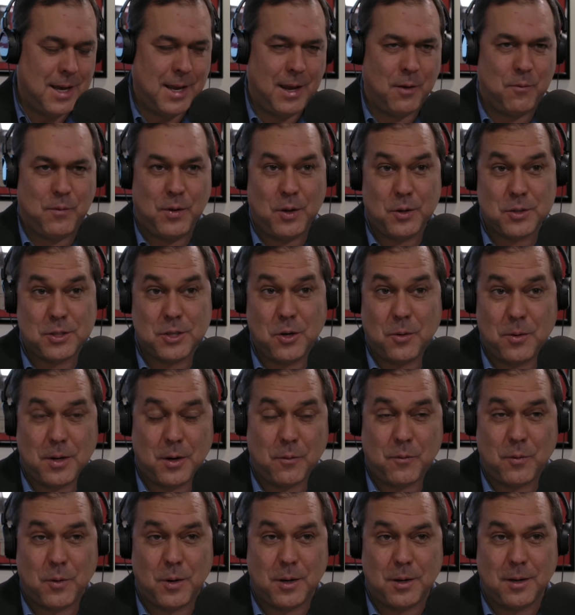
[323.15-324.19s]
it feels no
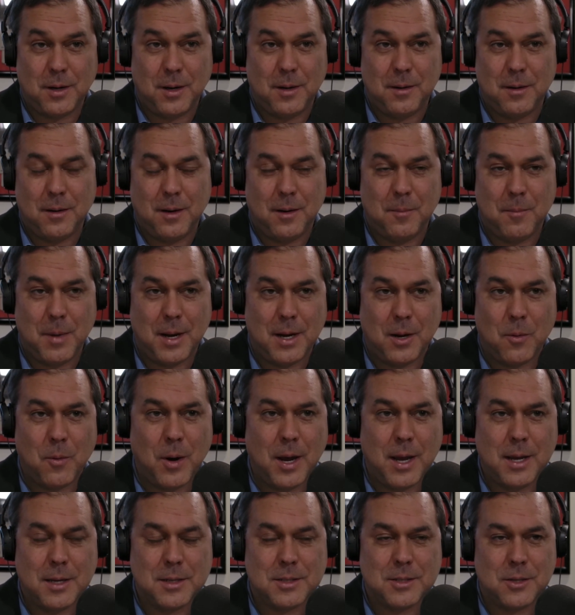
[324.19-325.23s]
different in many
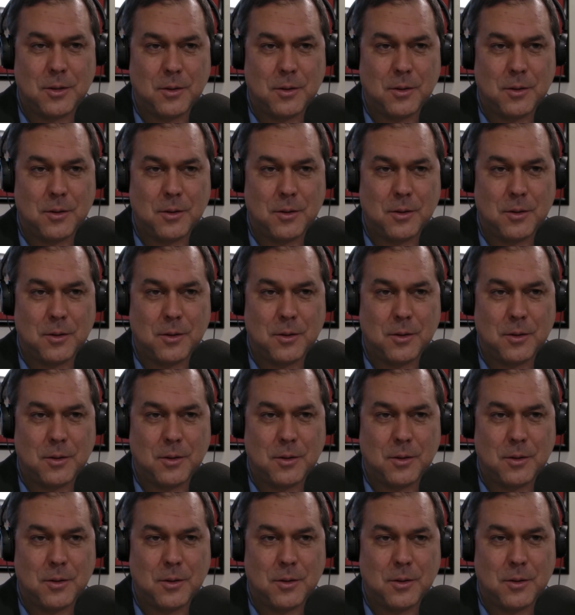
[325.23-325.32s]
ways.